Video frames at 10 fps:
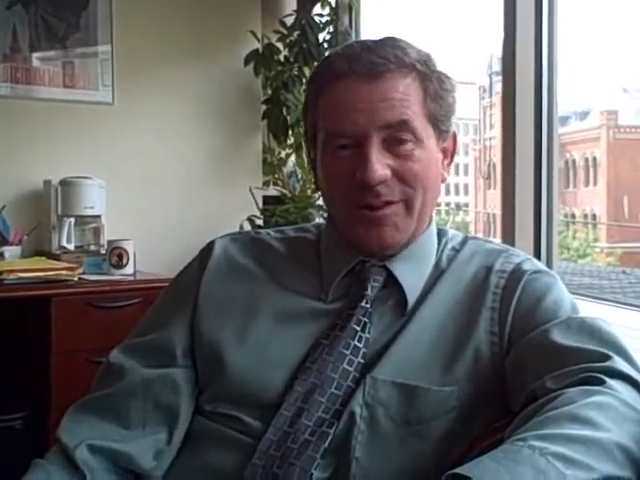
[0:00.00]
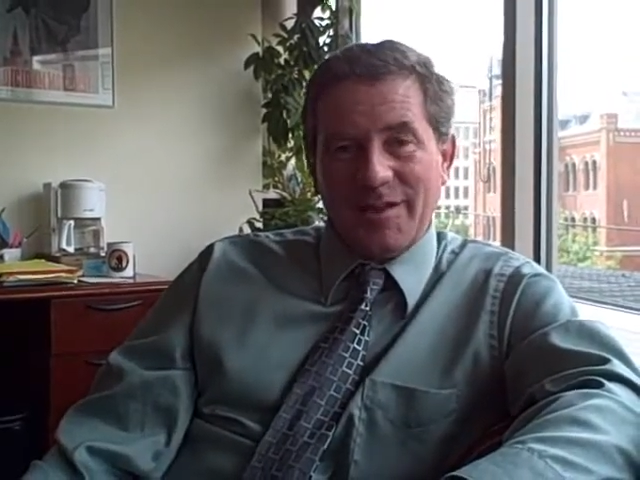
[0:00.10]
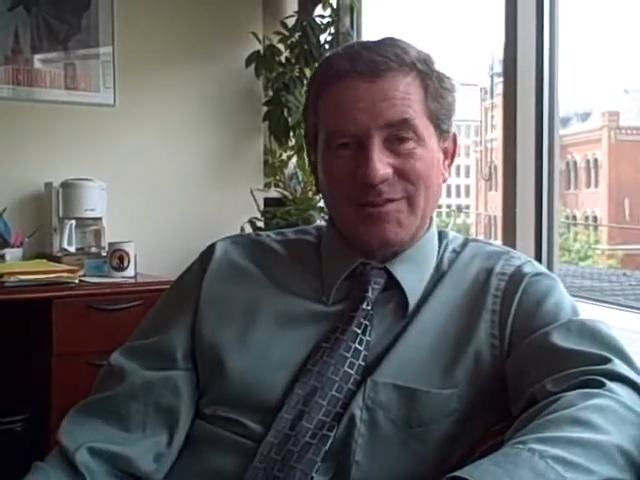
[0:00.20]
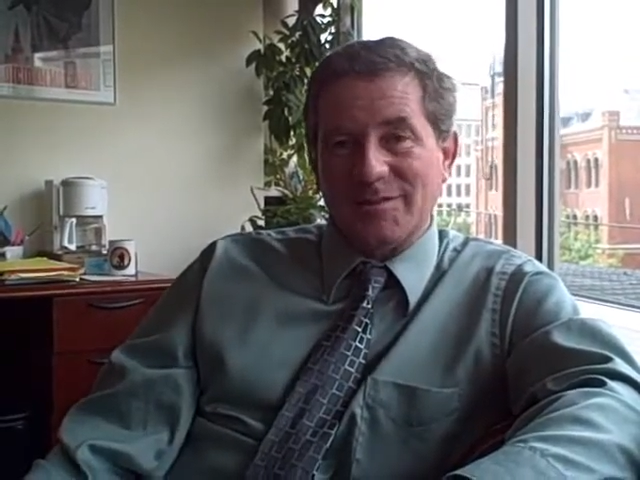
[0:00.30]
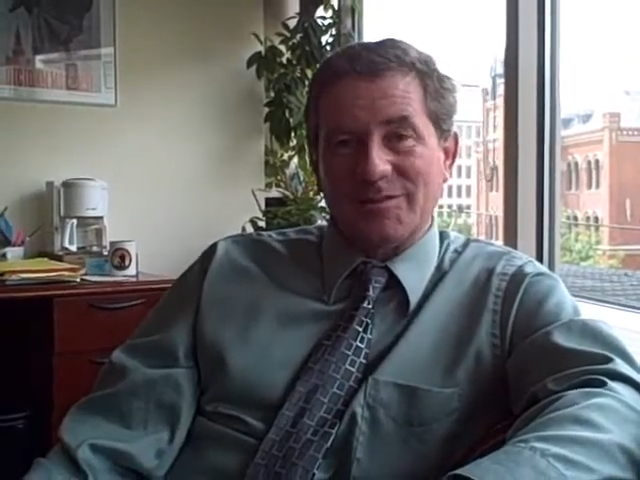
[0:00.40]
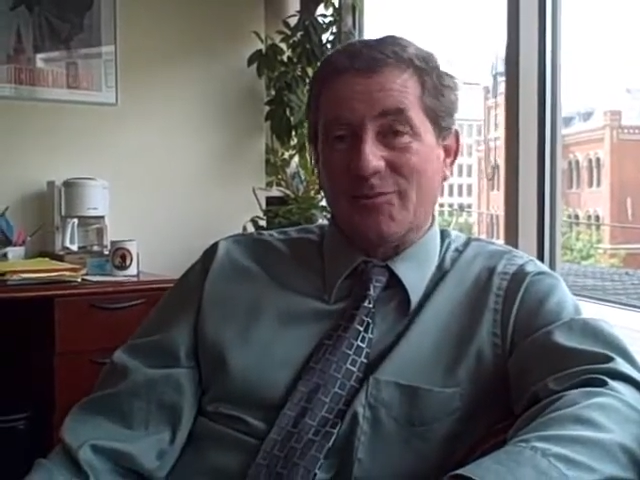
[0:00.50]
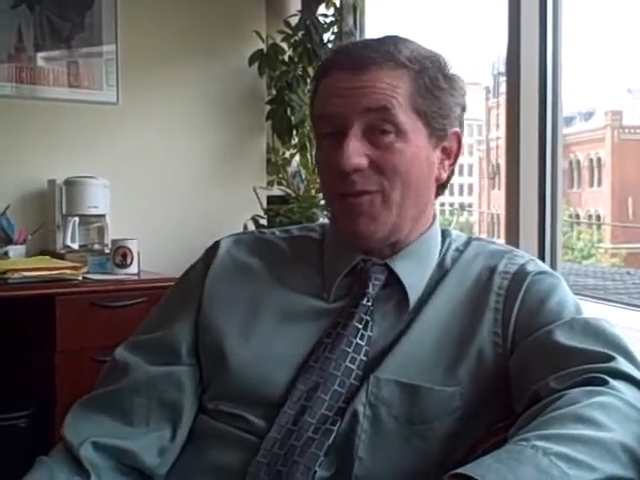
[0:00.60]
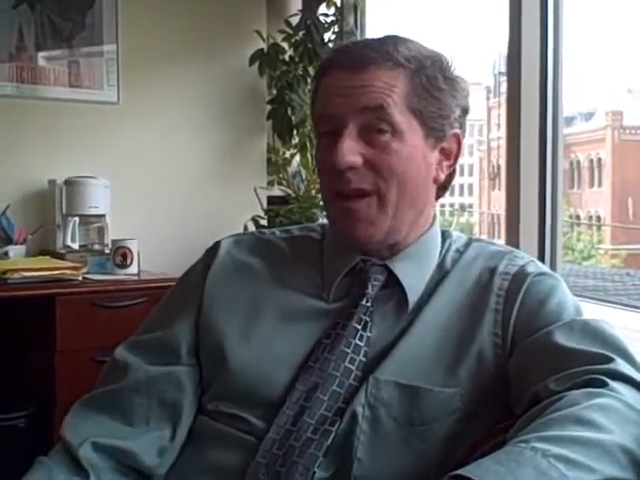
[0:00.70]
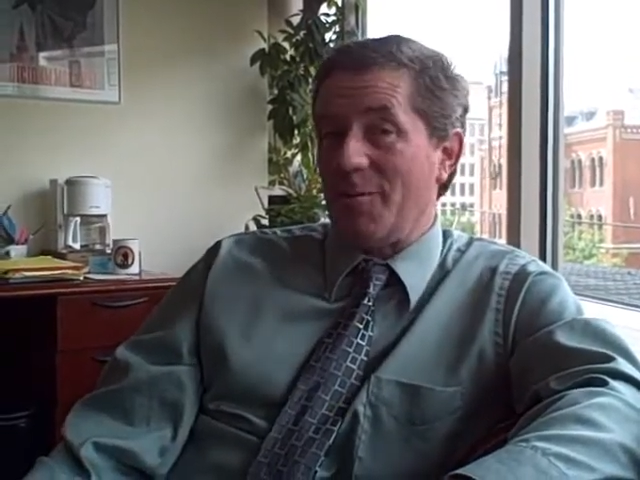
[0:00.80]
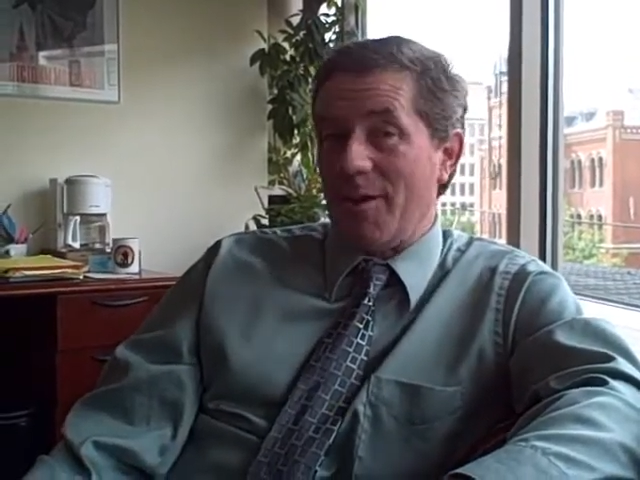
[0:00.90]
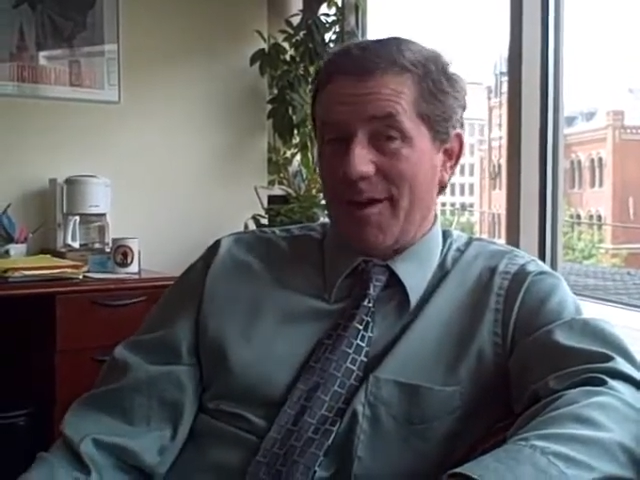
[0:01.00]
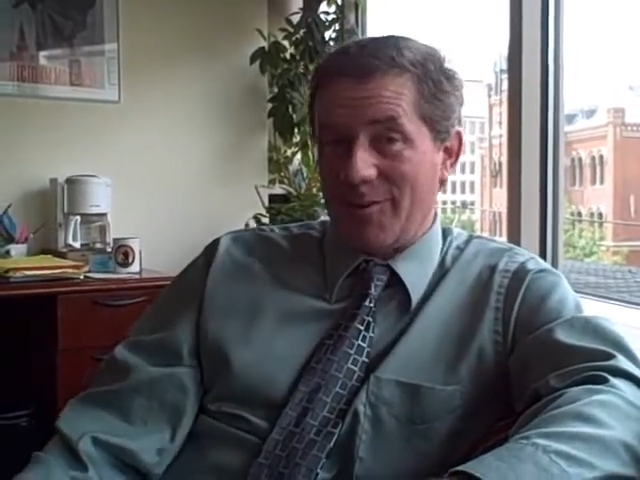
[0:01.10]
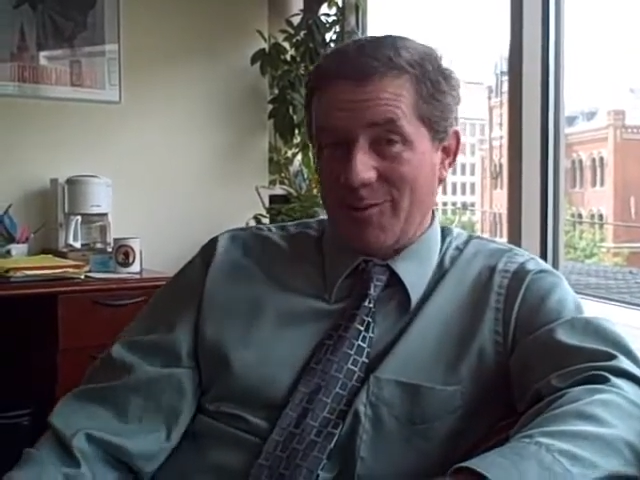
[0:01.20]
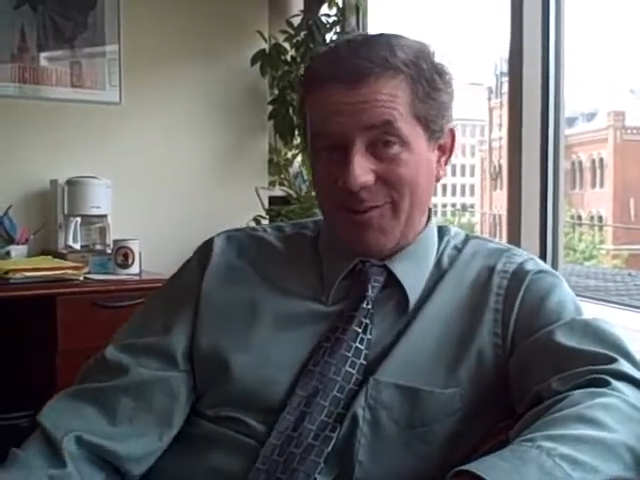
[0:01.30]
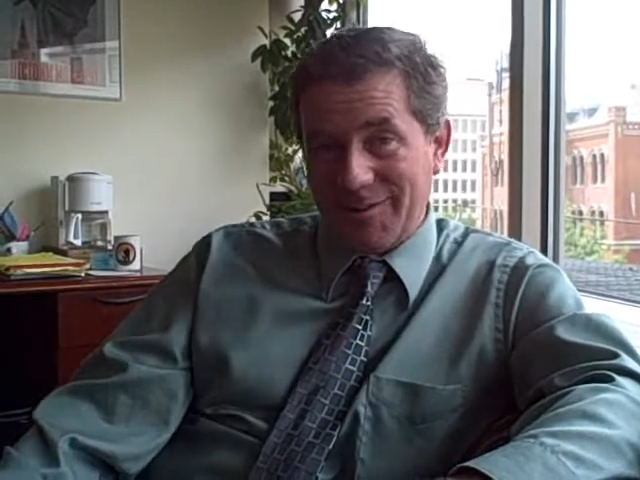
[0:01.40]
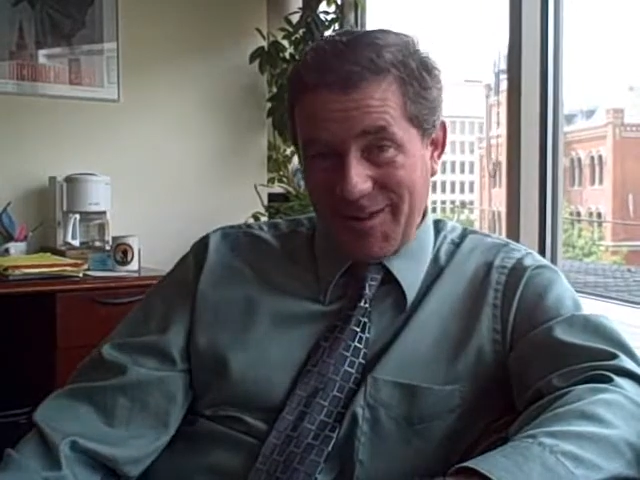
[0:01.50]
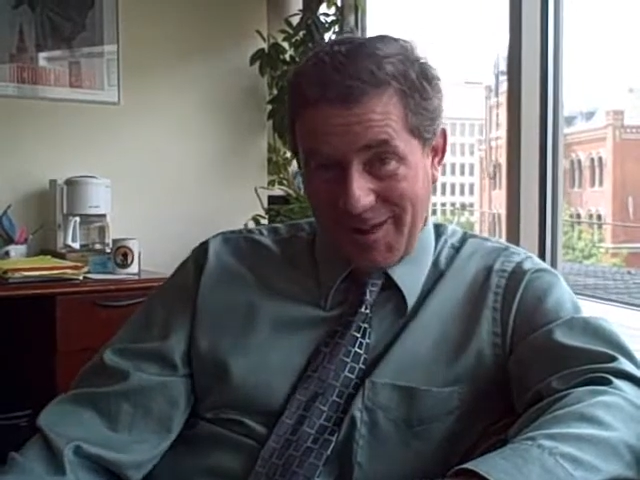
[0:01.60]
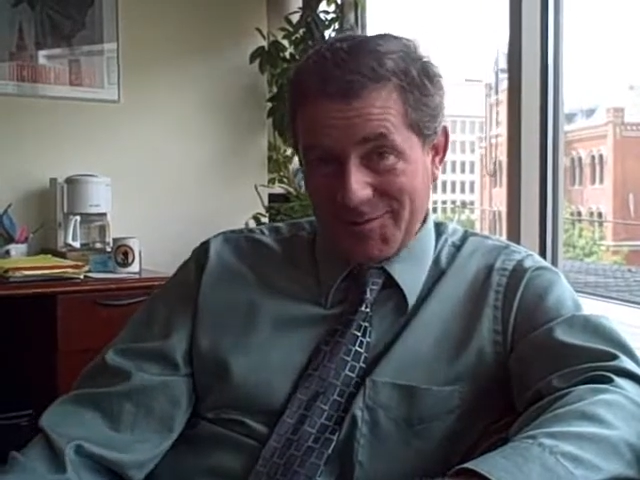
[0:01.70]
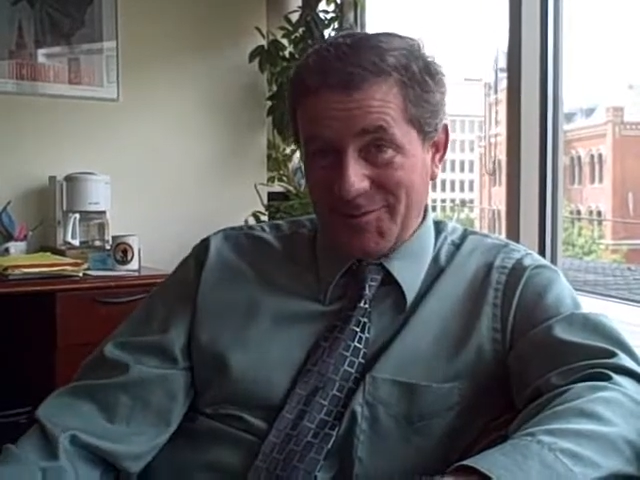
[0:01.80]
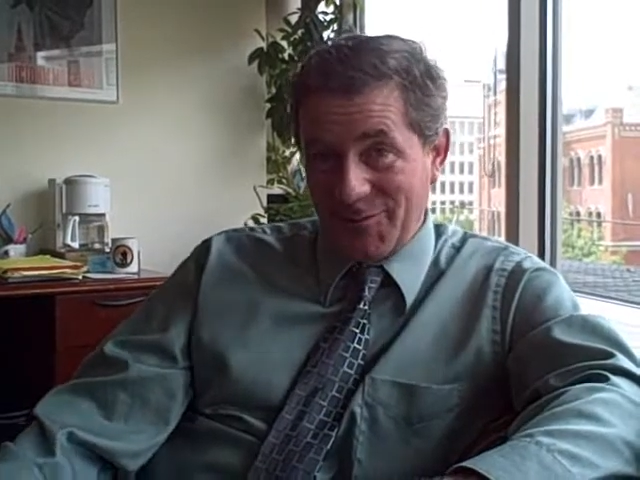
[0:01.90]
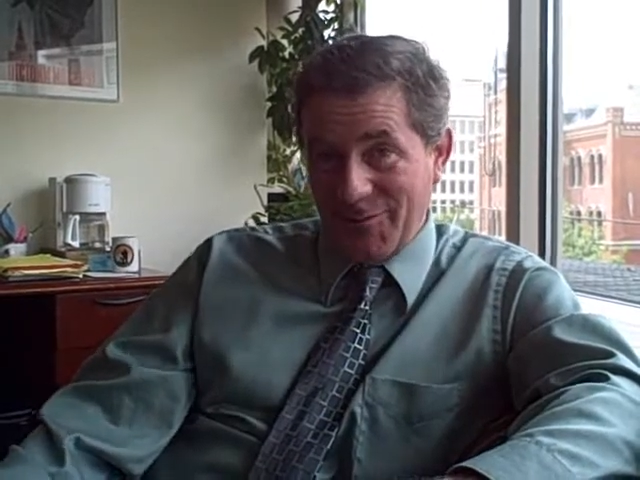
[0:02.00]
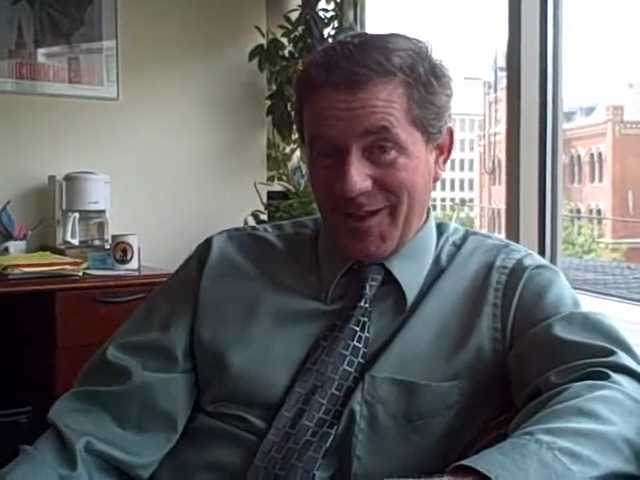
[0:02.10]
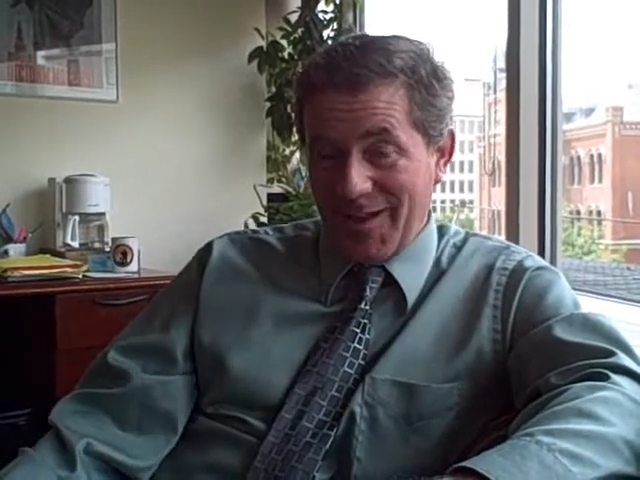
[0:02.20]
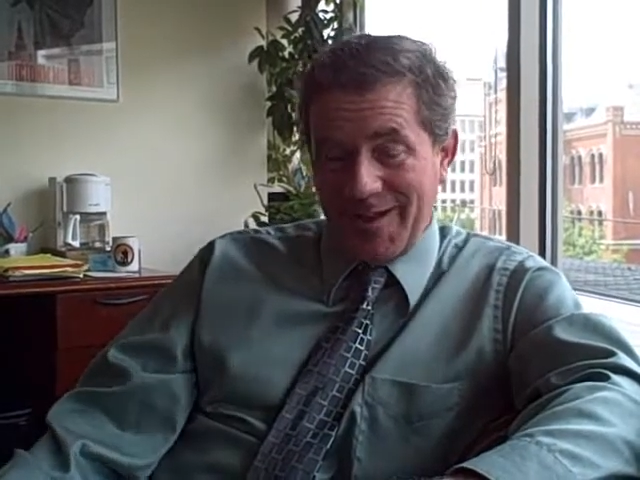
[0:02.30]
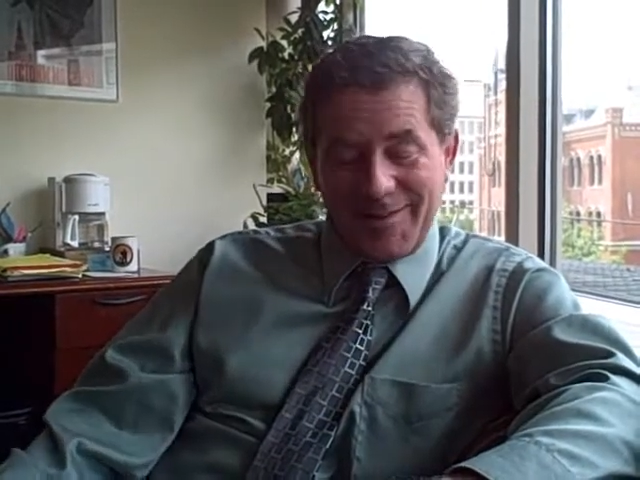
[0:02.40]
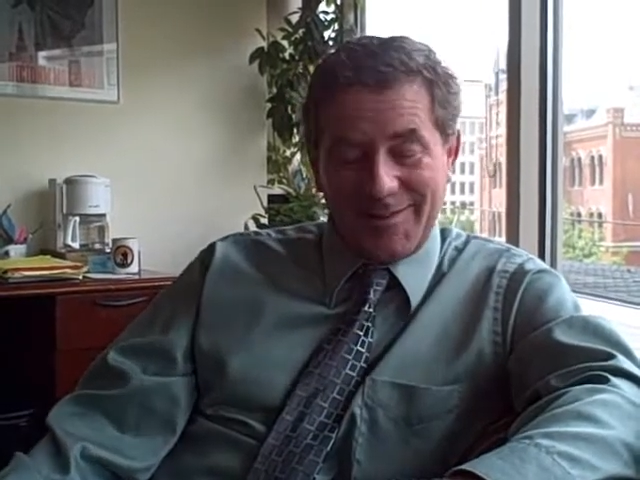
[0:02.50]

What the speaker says: licensed fly wrangler to catch the fly,